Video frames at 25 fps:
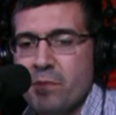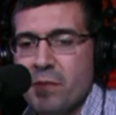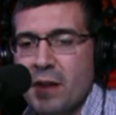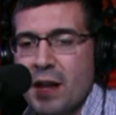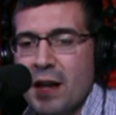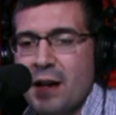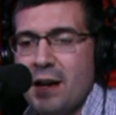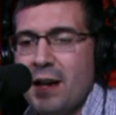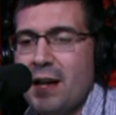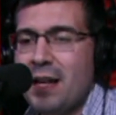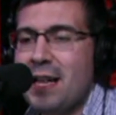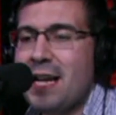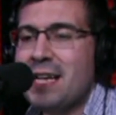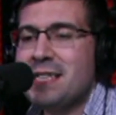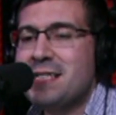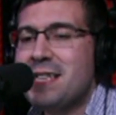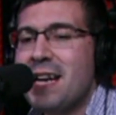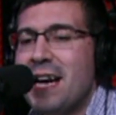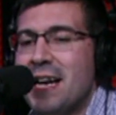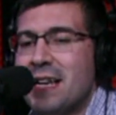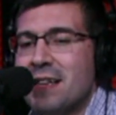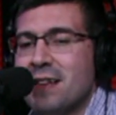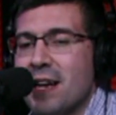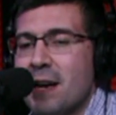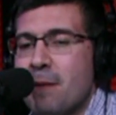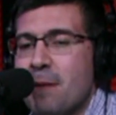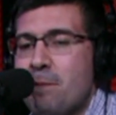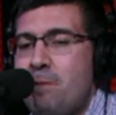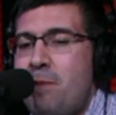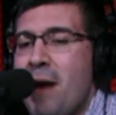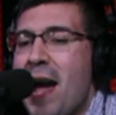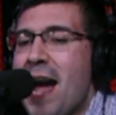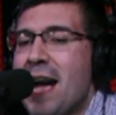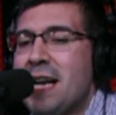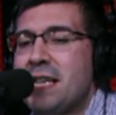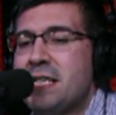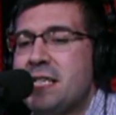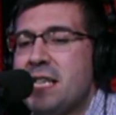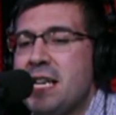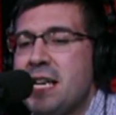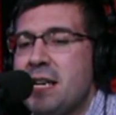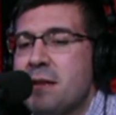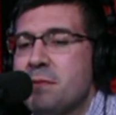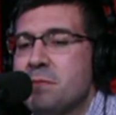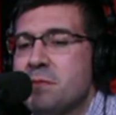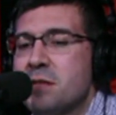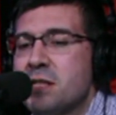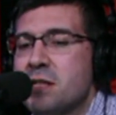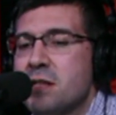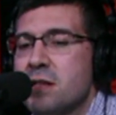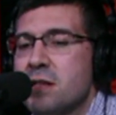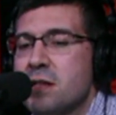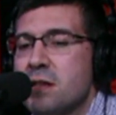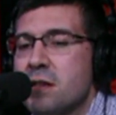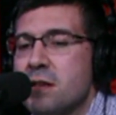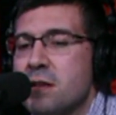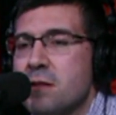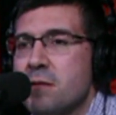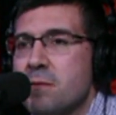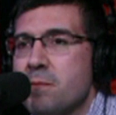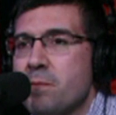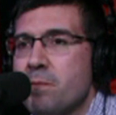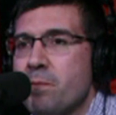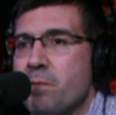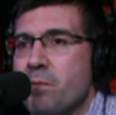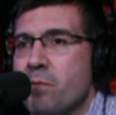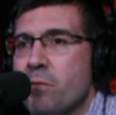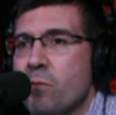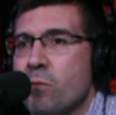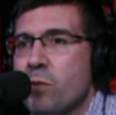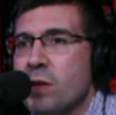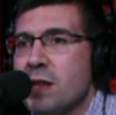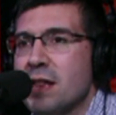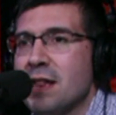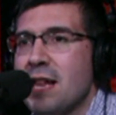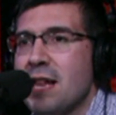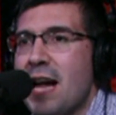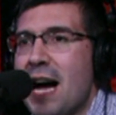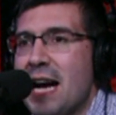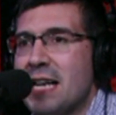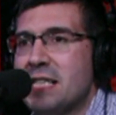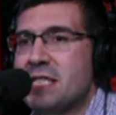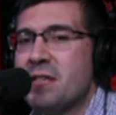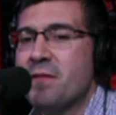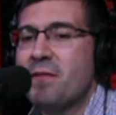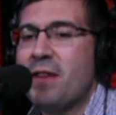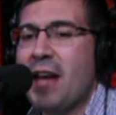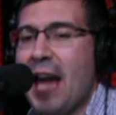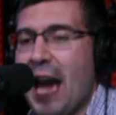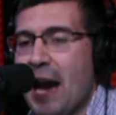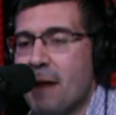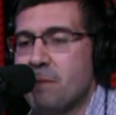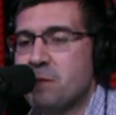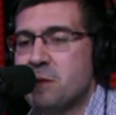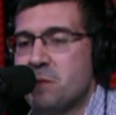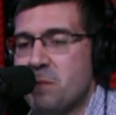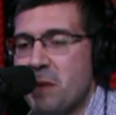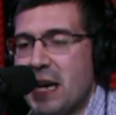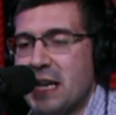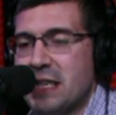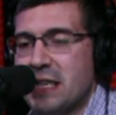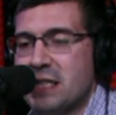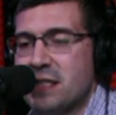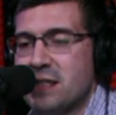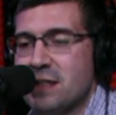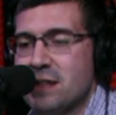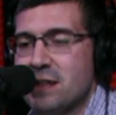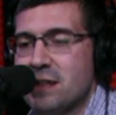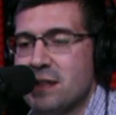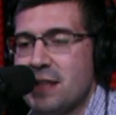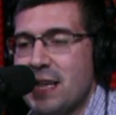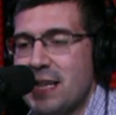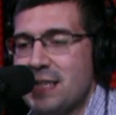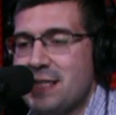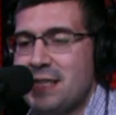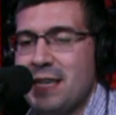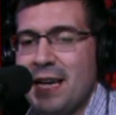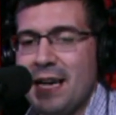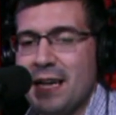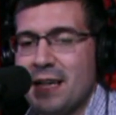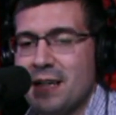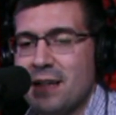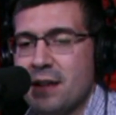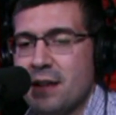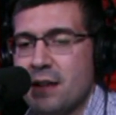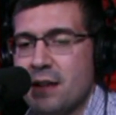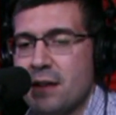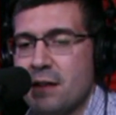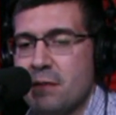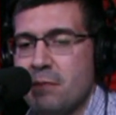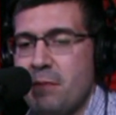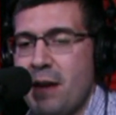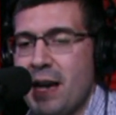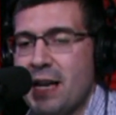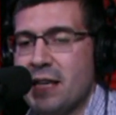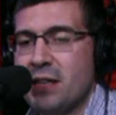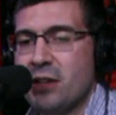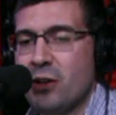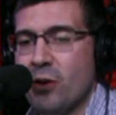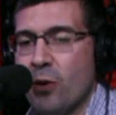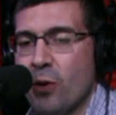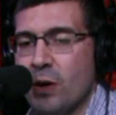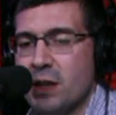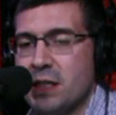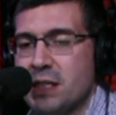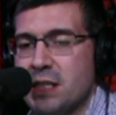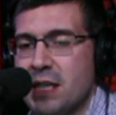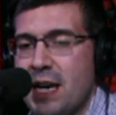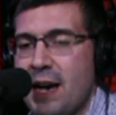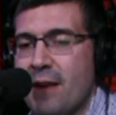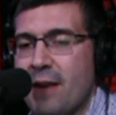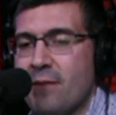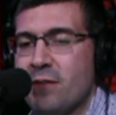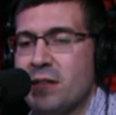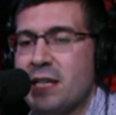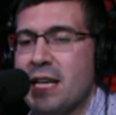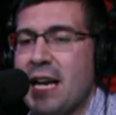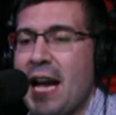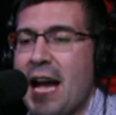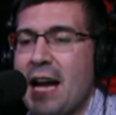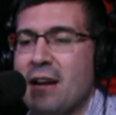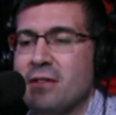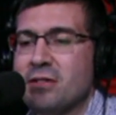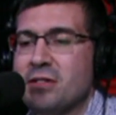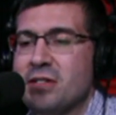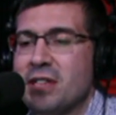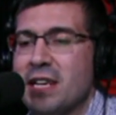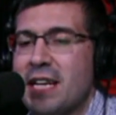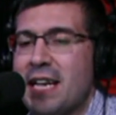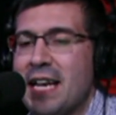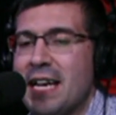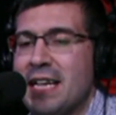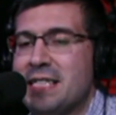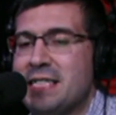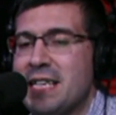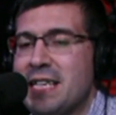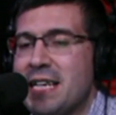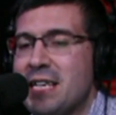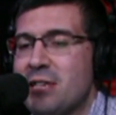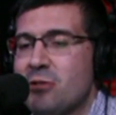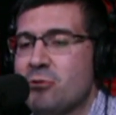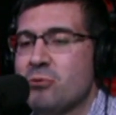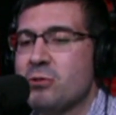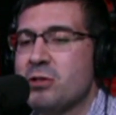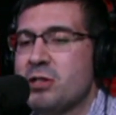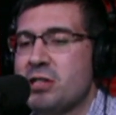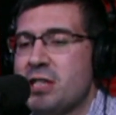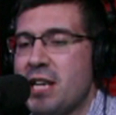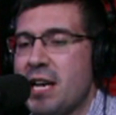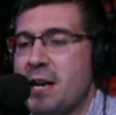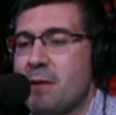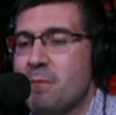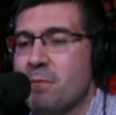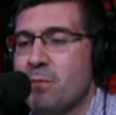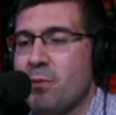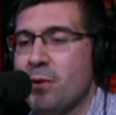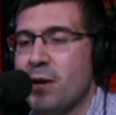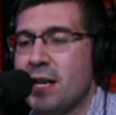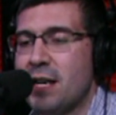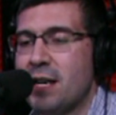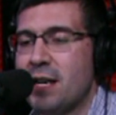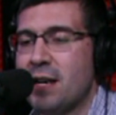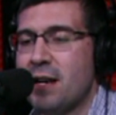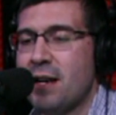That's it. Like, bad teams with lots of cap space. That's it. Making the noise. And everything else, like, it's interesting, but